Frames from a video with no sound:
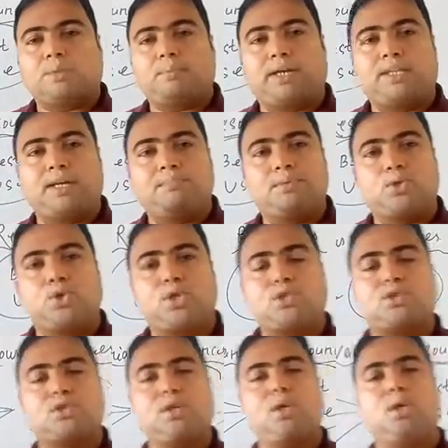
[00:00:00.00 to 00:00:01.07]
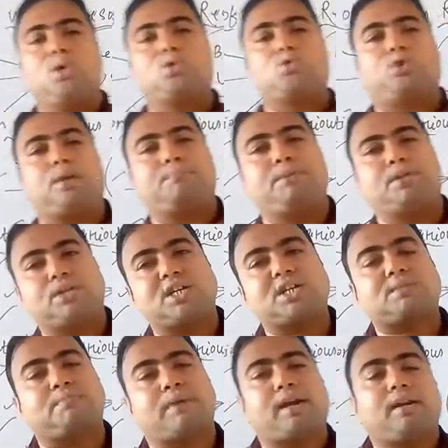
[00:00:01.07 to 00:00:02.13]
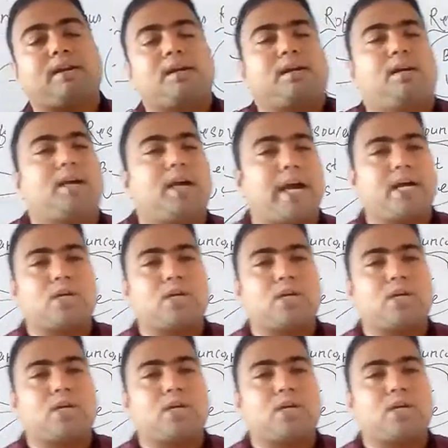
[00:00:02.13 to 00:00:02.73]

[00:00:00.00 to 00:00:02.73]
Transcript: by the business. So the businessman has